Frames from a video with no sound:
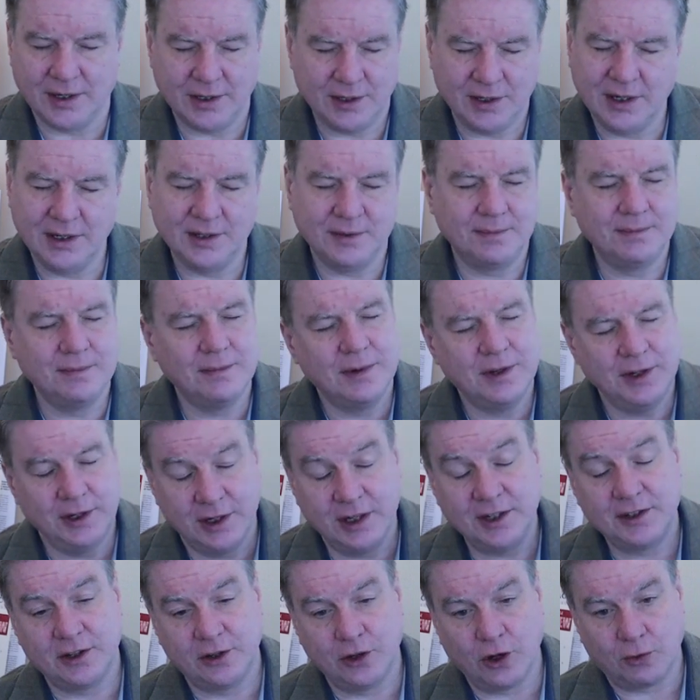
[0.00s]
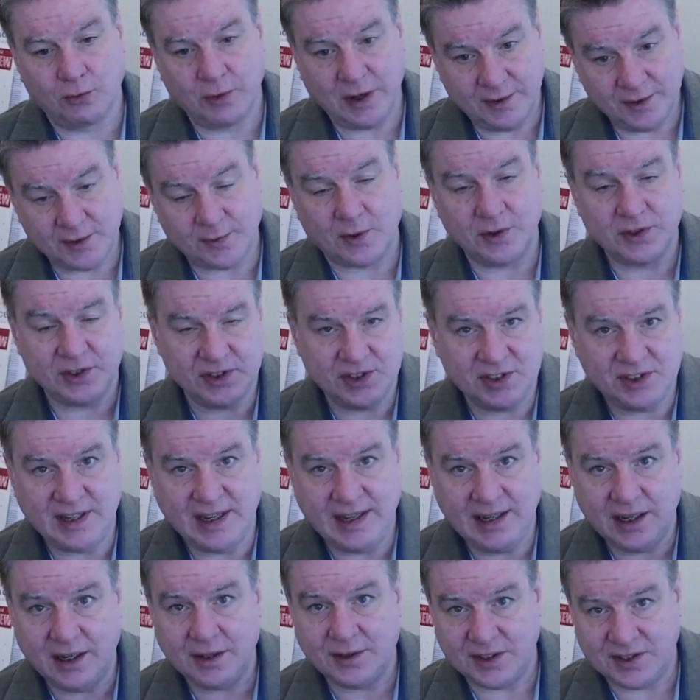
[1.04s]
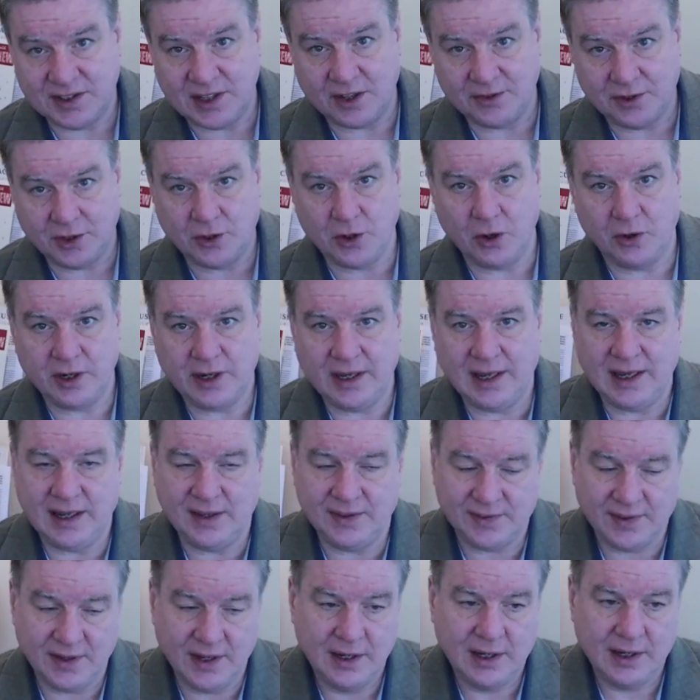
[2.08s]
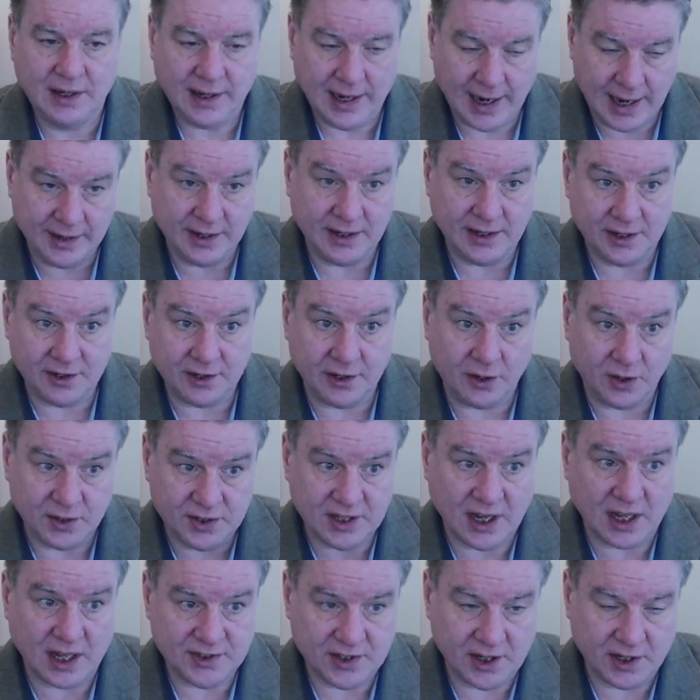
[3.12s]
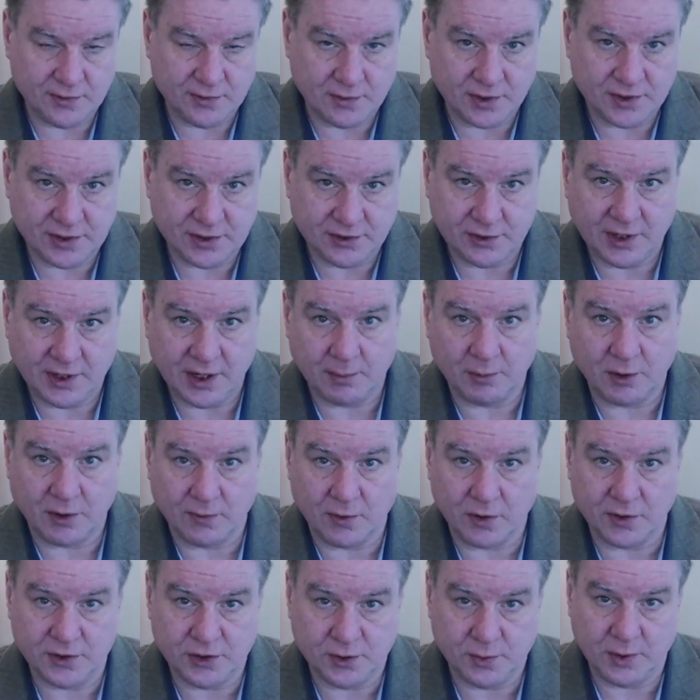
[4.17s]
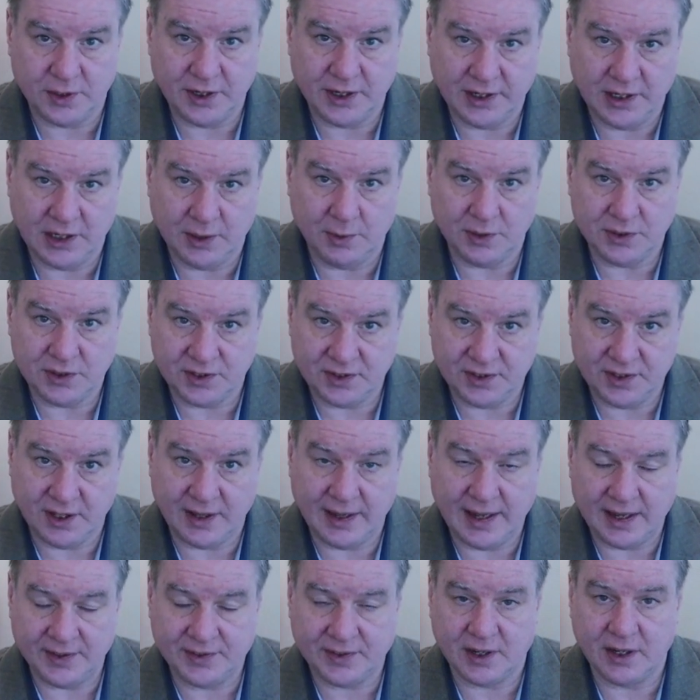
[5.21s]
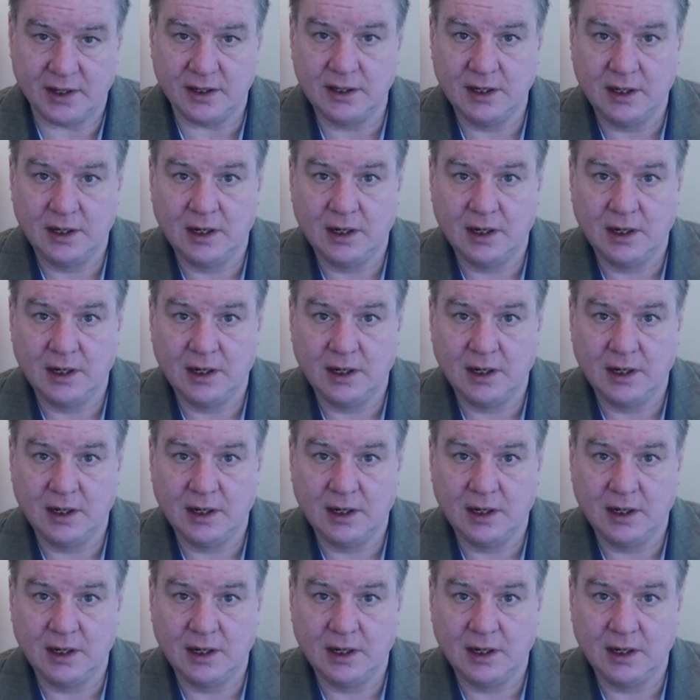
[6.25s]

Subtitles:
You need to know Reeves versus Stake, the South Dakota case, and you need to know South Central Timber versus Winnicki, which is the Alaska